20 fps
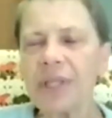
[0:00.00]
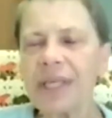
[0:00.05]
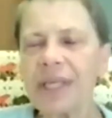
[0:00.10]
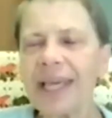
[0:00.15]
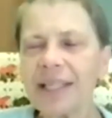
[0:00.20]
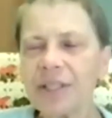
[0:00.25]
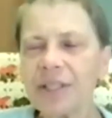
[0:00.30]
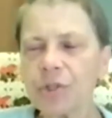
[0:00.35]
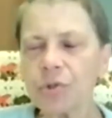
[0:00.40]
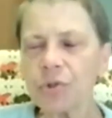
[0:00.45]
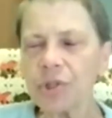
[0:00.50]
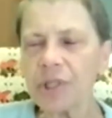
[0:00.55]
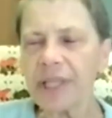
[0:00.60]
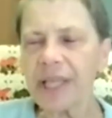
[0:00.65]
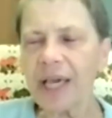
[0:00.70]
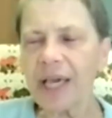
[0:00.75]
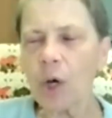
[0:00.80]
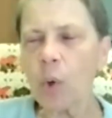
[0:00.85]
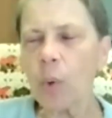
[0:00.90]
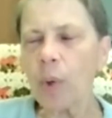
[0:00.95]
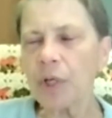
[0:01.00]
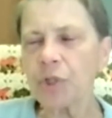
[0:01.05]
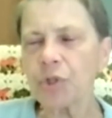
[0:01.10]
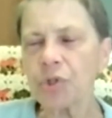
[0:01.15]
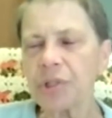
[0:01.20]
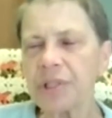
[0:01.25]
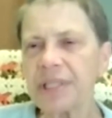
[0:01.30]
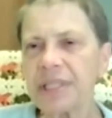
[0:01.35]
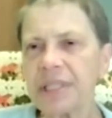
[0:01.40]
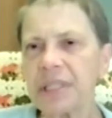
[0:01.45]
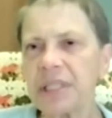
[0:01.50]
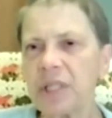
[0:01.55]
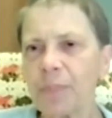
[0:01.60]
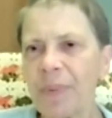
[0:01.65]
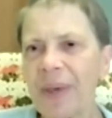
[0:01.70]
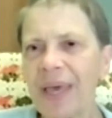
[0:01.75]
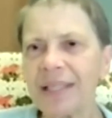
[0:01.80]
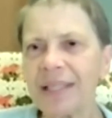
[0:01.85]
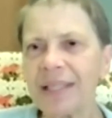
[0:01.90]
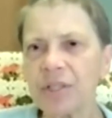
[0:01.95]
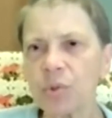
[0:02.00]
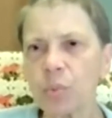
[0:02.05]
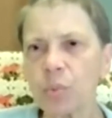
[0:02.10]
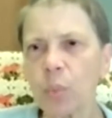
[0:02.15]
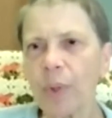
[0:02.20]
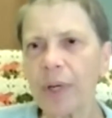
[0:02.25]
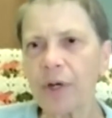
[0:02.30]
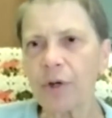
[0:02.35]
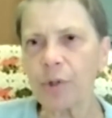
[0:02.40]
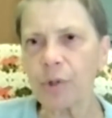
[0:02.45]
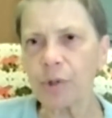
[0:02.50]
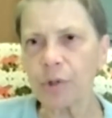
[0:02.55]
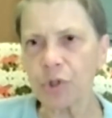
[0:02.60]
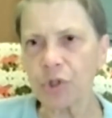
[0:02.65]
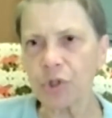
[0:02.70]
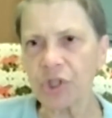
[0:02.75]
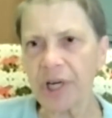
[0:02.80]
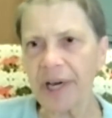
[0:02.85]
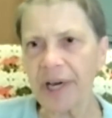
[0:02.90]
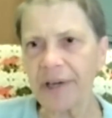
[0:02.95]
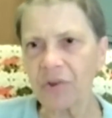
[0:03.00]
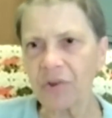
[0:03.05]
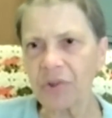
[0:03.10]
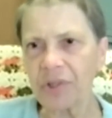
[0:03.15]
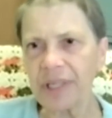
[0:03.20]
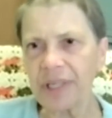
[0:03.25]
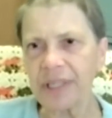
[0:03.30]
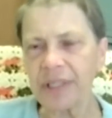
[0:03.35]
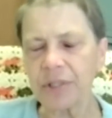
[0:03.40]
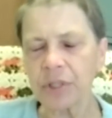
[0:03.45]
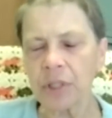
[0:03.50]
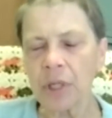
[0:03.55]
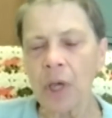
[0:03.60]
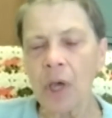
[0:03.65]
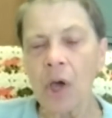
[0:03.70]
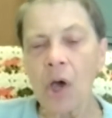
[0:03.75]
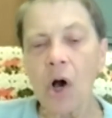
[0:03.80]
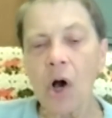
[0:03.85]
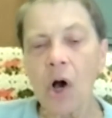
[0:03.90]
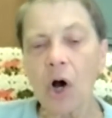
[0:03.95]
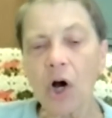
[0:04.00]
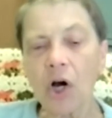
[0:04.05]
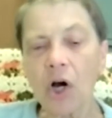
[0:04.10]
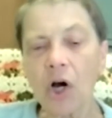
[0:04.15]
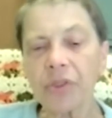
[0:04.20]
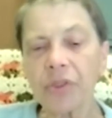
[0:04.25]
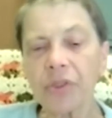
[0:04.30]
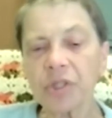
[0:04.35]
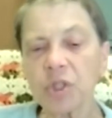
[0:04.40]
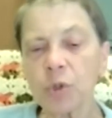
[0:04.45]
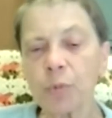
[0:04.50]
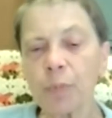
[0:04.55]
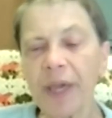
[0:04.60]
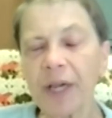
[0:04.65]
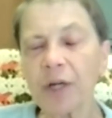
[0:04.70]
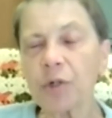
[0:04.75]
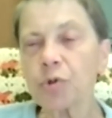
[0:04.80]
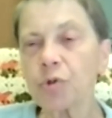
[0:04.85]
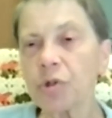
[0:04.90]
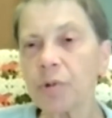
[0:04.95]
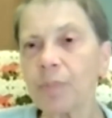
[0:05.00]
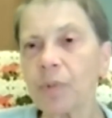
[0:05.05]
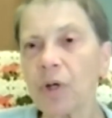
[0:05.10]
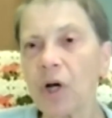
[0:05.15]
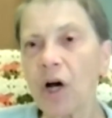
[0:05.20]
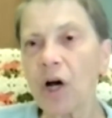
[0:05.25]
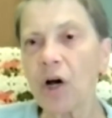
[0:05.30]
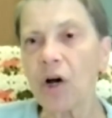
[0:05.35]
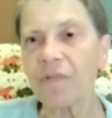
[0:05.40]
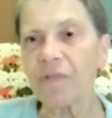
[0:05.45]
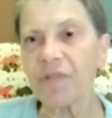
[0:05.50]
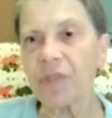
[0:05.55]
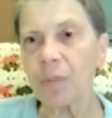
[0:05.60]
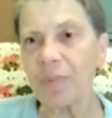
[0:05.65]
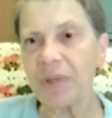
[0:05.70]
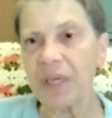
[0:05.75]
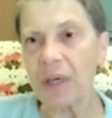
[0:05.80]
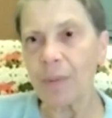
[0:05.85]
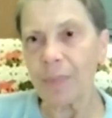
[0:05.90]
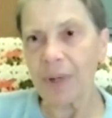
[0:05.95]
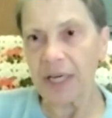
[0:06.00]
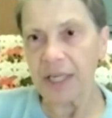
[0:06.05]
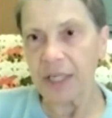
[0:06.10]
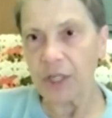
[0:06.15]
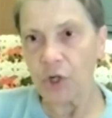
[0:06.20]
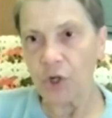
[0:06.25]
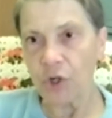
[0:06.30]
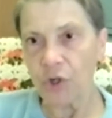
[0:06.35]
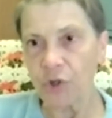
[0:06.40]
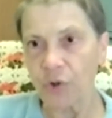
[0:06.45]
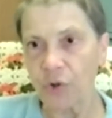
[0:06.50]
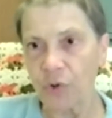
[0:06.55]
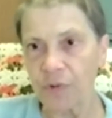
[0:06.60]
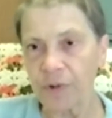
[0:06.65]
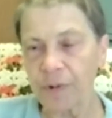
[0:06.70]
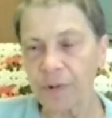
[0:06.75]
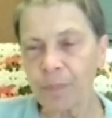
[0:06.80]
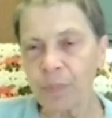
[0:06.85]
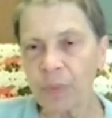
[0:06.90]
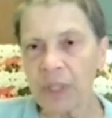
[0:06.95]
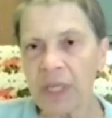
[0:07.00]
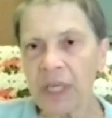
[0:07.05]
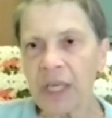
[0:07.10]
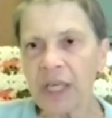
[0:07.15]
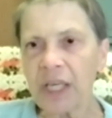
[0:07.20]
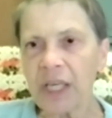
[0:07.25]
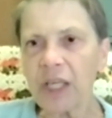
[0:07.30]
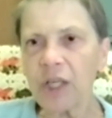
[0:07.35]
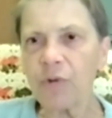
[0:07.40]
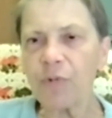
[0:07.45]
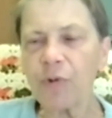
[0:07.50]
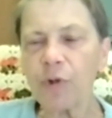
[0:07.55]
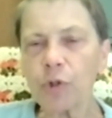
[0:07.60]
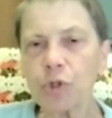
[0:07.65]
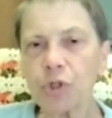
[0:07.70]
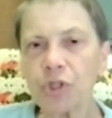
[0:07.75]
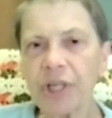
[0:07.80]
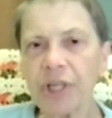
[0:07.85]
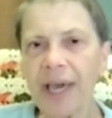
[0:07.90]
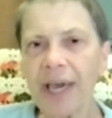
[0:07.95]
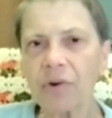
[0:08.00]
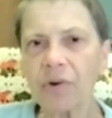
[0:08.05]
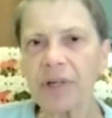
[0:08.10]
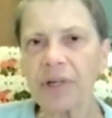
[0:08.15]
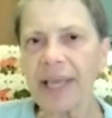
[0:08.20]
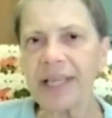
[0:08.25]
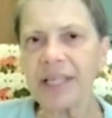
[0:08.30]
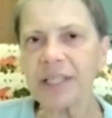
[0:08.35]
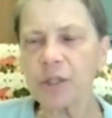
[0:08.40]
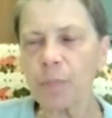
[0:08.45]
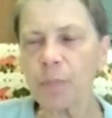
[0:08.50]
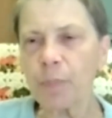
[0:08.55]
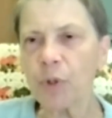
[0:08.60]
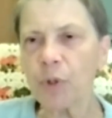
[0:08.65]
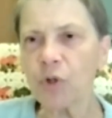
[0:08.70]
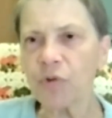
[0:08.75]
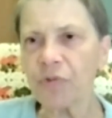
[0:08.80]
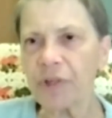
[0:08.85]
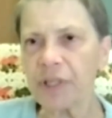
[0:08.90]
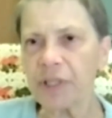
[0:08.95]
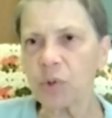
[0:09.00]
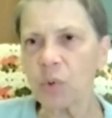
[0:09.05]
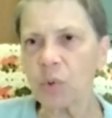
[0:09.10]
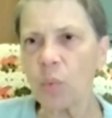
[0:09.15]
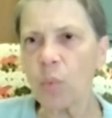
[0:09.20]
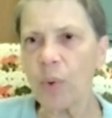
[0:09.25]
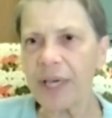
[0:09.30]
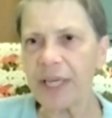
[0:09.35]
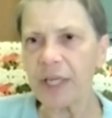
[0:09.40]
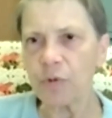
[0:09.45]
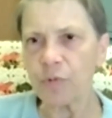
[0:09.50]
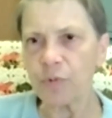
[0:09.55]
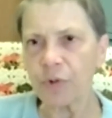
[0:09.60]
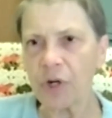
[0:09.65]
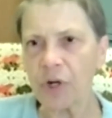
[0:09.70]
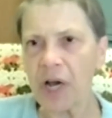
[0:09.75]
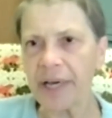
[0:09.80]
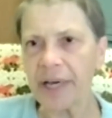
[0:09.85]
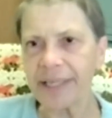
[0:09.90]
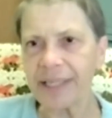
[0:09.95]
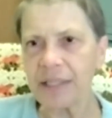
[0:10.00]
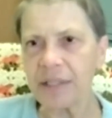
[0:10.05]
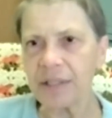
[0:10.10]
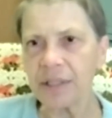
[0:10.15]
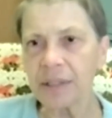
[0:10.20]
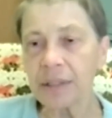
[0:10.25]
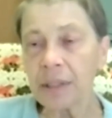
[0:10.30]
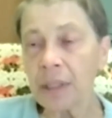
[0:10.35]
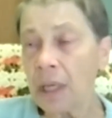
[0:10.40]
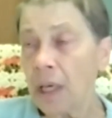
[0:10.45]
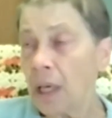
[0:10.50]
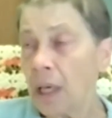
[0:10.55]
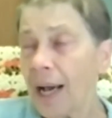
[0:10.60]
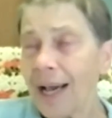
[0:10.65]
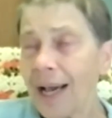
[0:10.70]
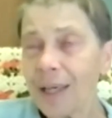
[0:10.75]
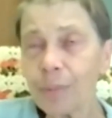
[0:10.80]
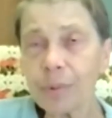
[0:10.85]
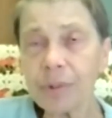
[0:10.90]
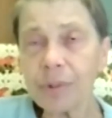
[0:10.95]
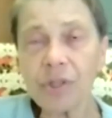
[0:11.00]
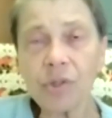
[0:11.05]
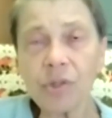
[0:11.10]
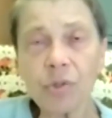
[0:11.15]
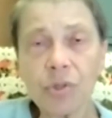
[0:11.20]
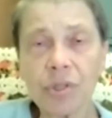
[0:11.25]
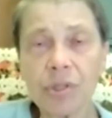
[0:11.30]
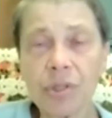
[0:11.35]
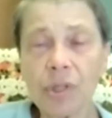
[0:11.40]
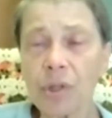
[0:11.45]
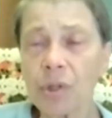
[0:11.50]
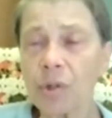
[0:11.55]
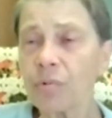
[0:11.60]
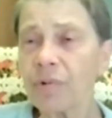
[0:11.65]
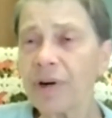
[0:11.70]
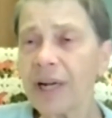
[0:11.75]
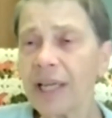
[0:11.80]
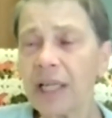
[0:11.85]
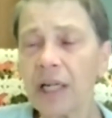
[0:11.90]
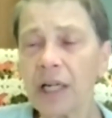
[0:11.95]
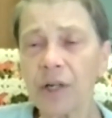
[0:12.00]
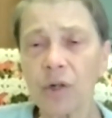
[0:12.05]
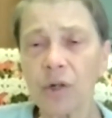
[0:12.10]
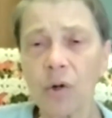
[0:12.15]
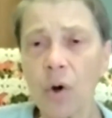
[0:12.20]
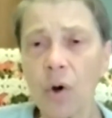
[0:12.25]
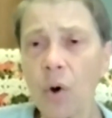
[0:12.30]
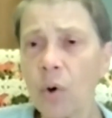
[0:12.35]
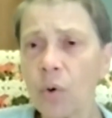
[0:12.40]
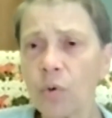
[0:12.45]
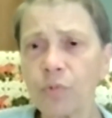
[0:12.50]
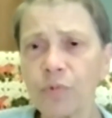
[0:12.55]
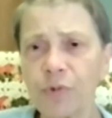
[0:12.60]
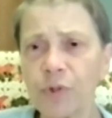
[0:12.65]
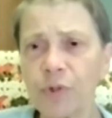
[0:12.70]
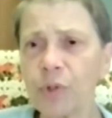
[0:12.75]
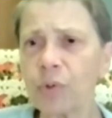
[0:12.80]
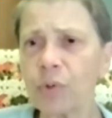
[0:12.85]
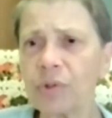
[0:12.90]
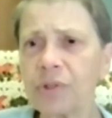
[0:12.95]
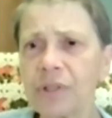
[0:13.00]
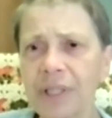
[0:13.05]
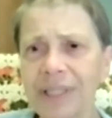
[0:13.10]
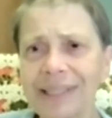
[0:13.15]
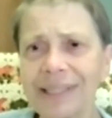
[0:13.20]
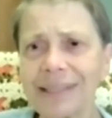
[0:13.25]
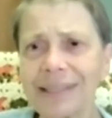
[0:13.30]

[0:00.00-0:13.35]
the answer to that question is depends where your child is on the spectrum of the BMI curve. If your child is a perfect weight for height, I would use the regular whole food,